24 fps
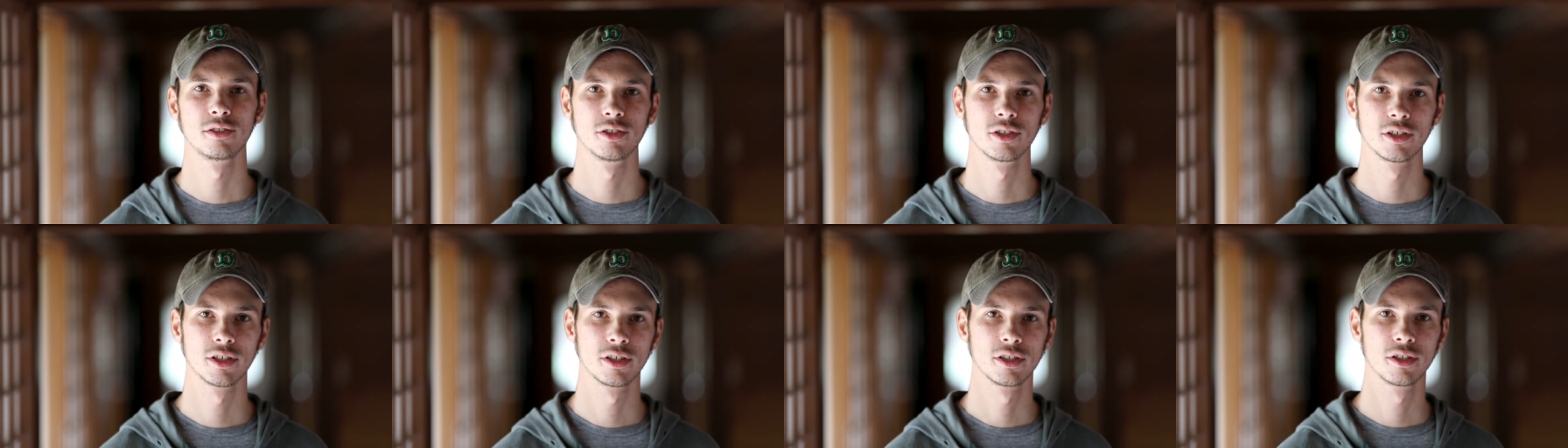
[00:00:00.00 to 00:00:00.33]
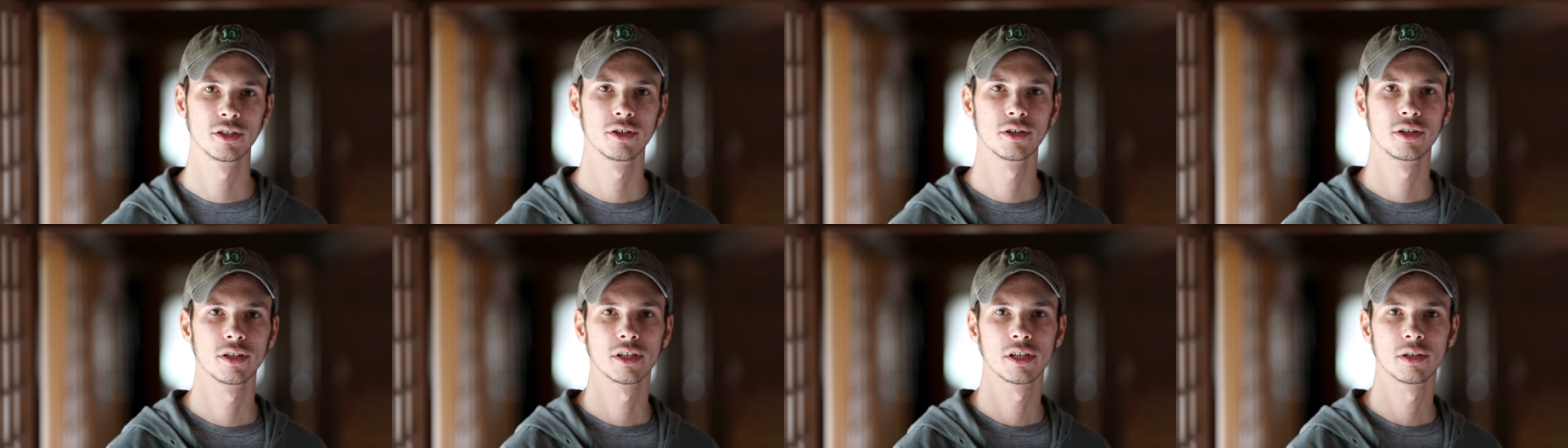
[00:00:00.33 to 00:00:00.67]
you're going to
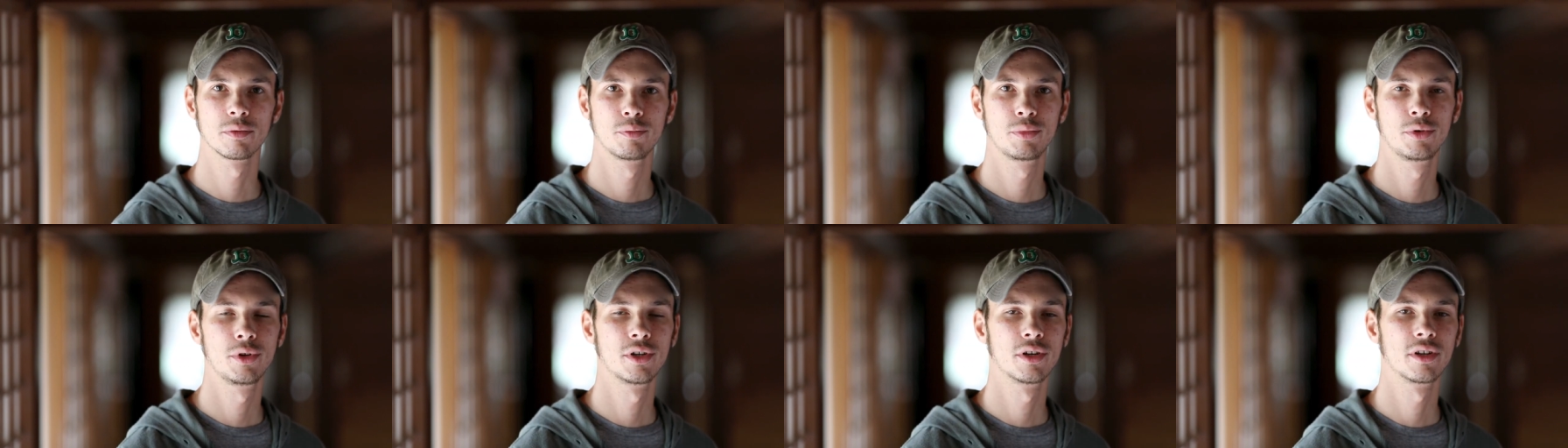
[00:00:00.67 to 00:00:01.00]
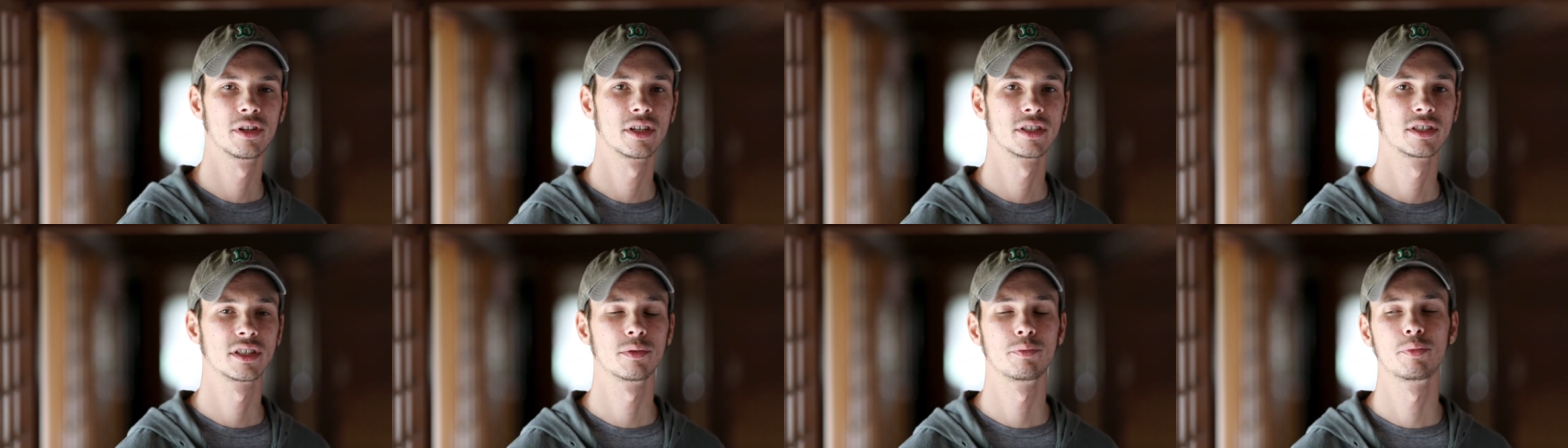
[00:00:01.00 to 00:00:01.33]
go to the computer.
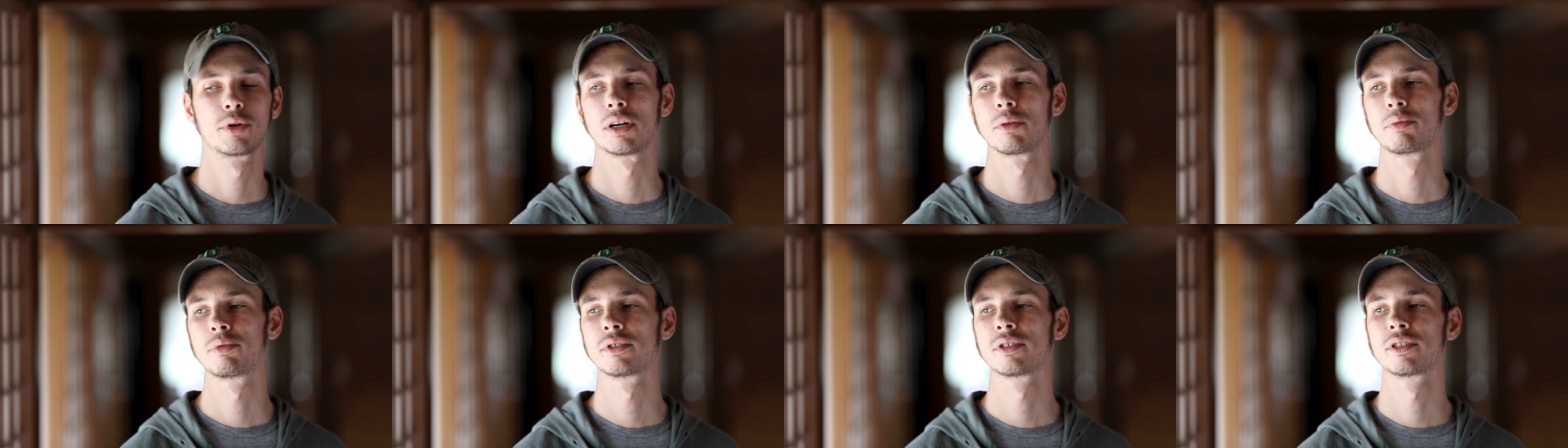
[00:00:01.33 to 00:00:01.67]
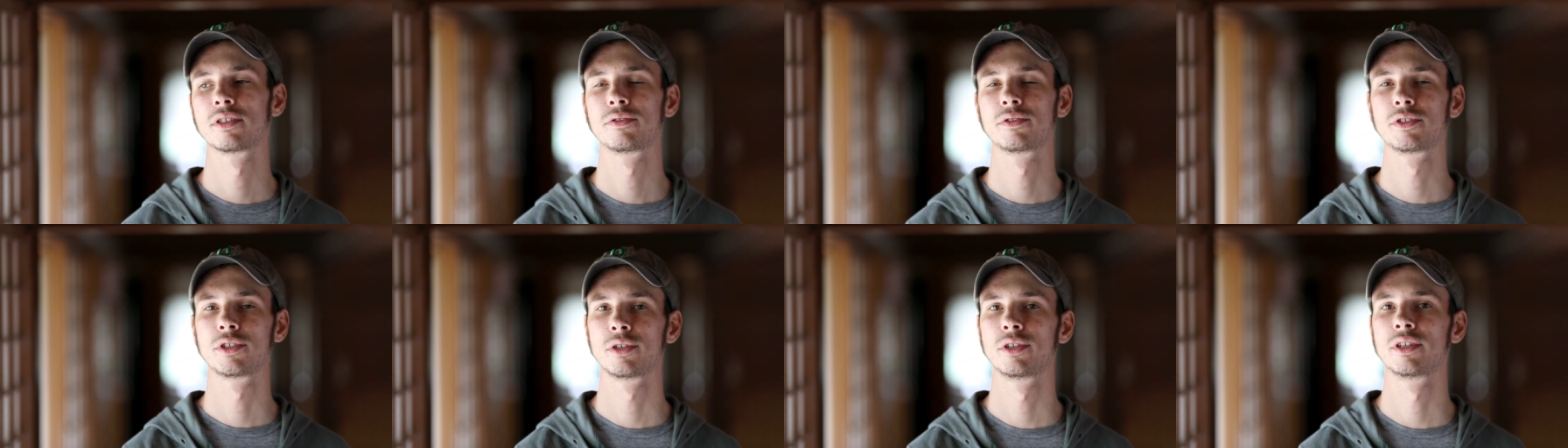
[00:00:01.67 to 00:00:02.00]
That's the purpose
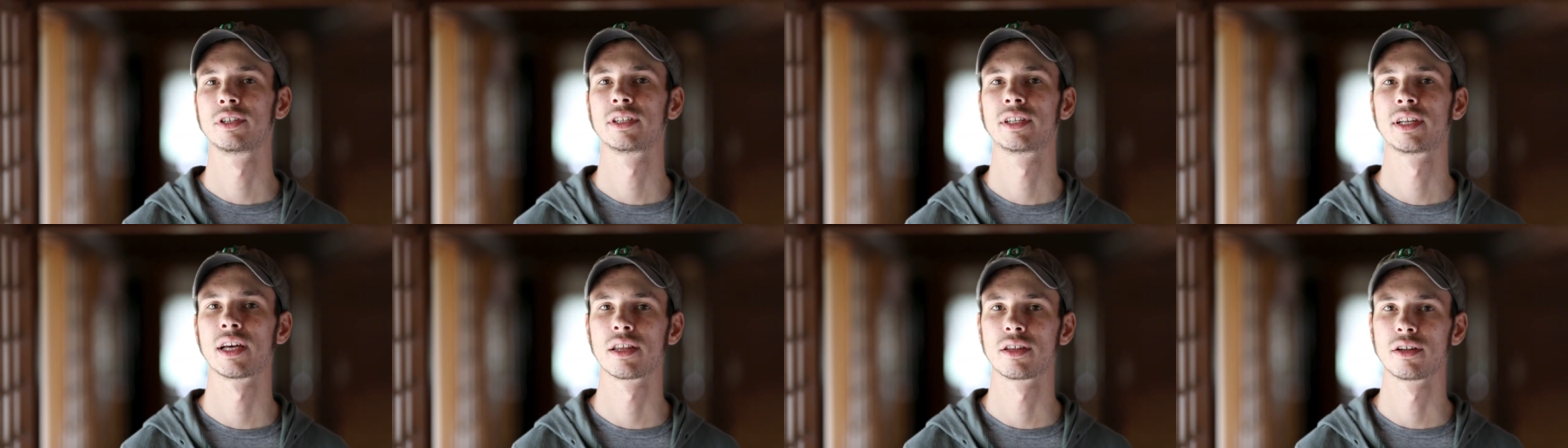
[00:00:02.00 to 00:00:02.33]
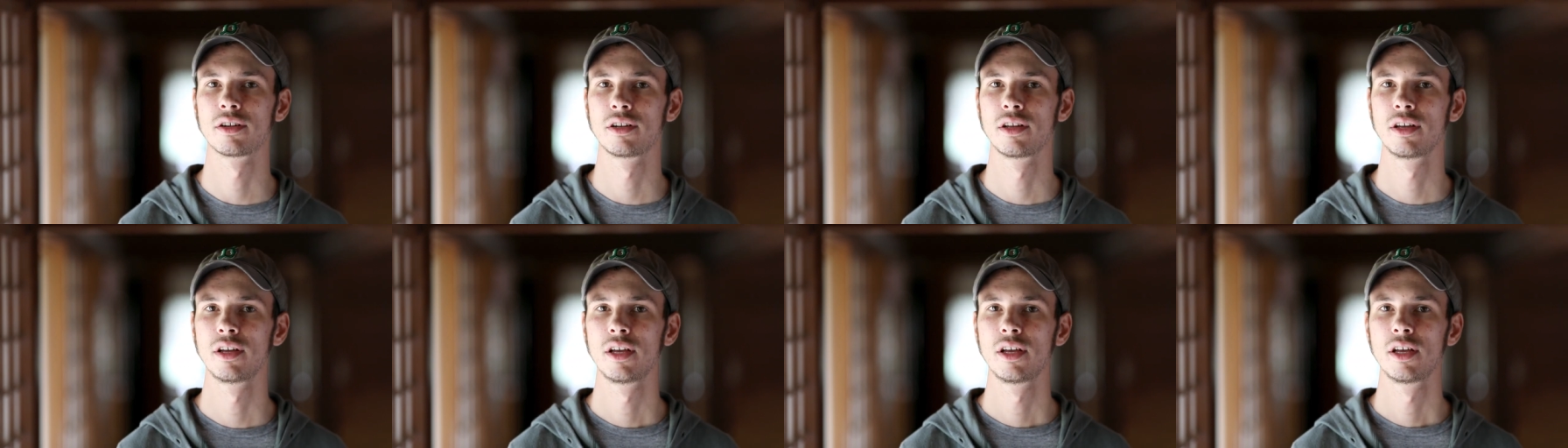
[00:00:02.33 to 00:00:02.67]
of shooting
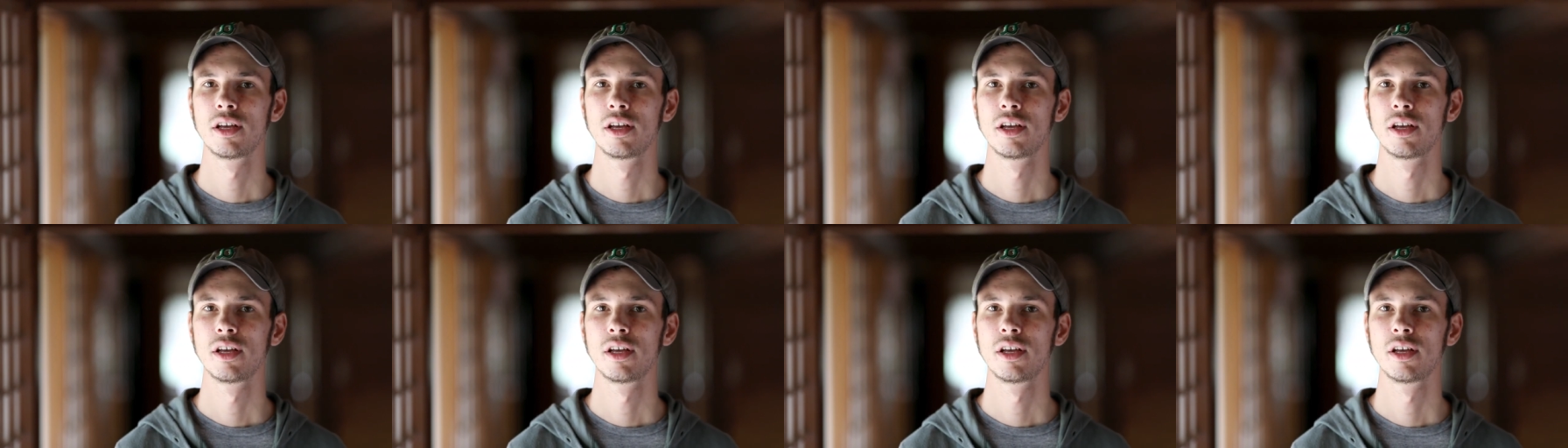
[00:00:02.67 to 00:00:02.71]
tethered.